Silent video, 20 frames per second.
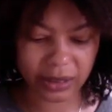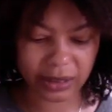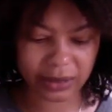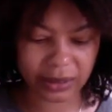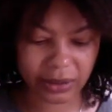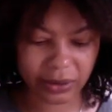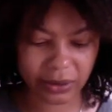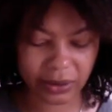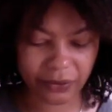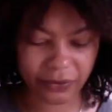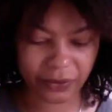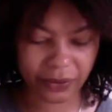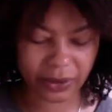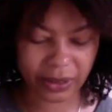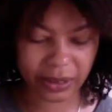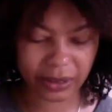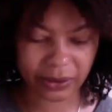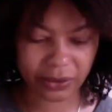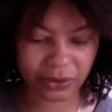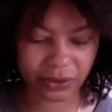So I feel
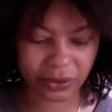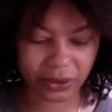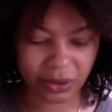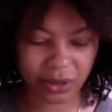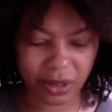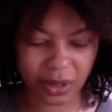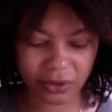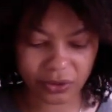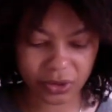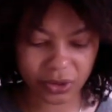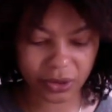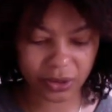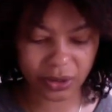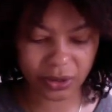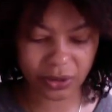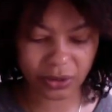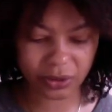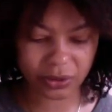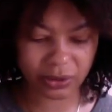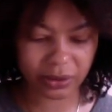like there's a caution
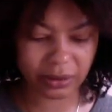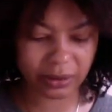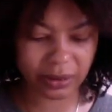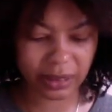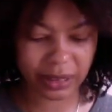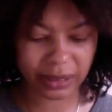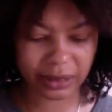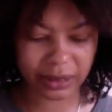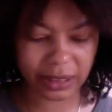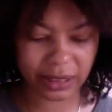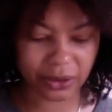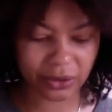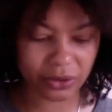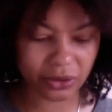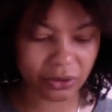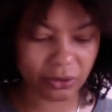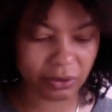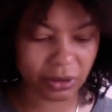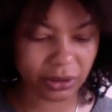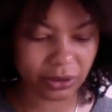here to not get
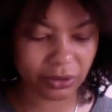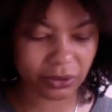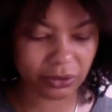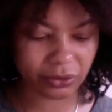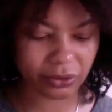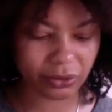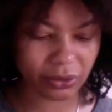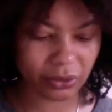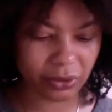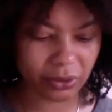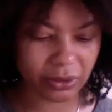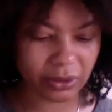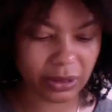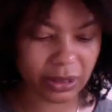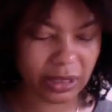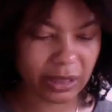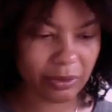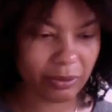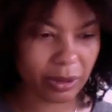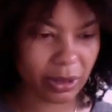too
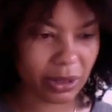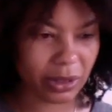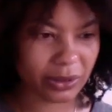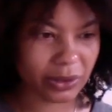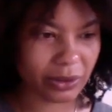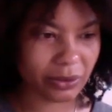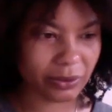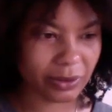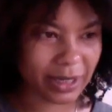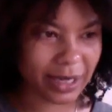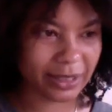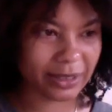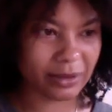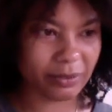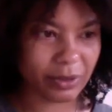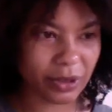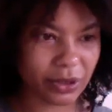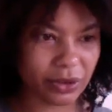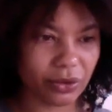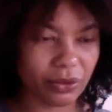uncontrolled, but also not
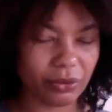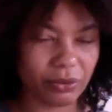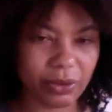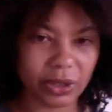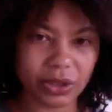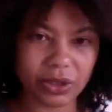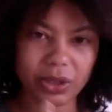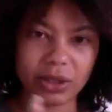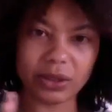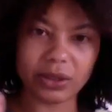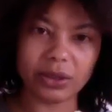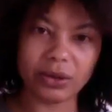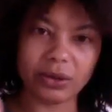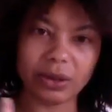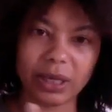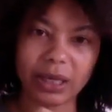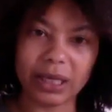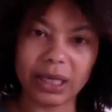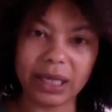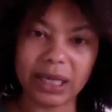to be too rigid. So
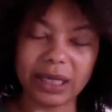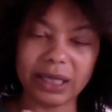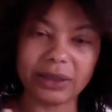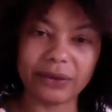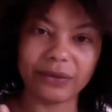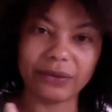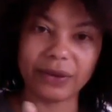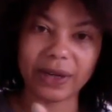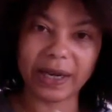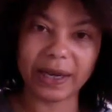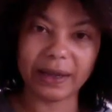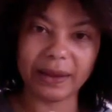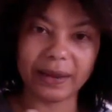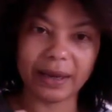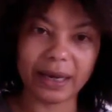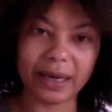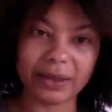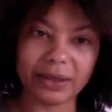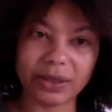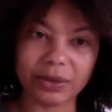you kind of need to find
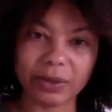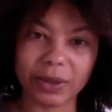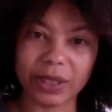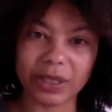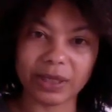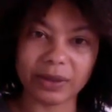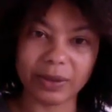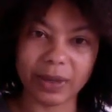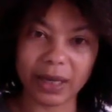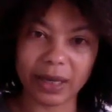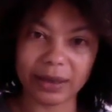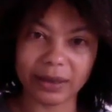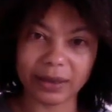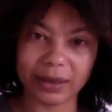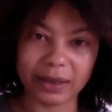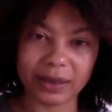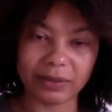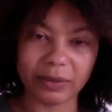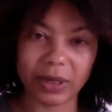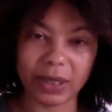that sweet spot
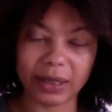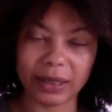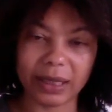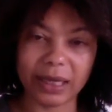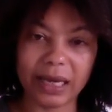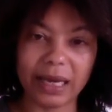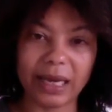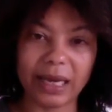this month.